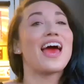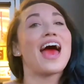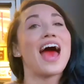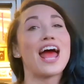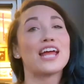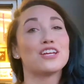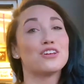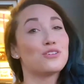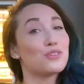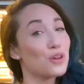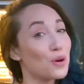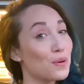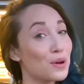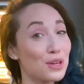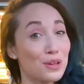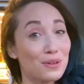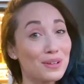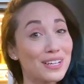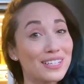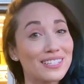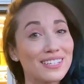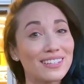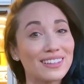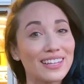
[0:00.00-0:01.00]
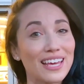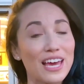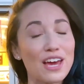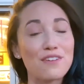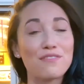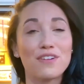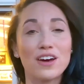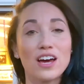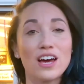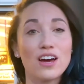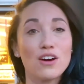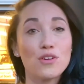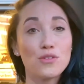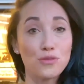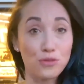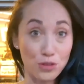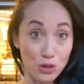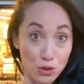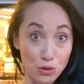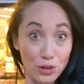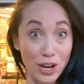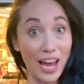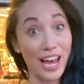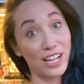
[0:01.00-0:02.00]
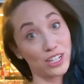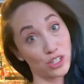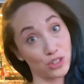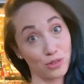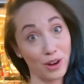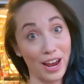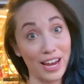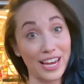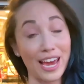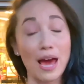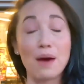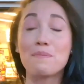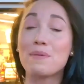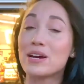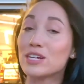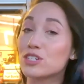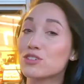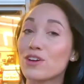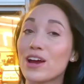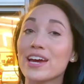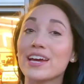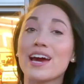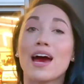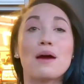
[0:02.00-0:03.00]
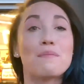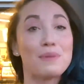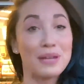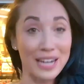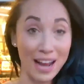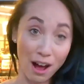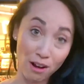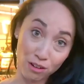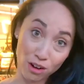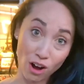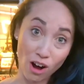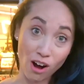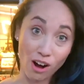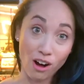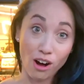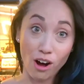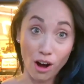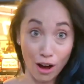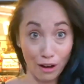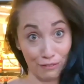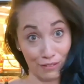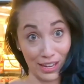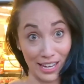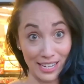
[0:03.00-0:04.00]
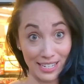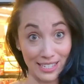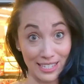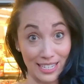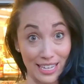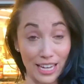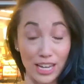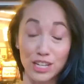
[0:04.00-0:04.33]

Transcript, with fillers: And you know what you need to live? Food and drink. And by drink, I mean alcohol, obviously.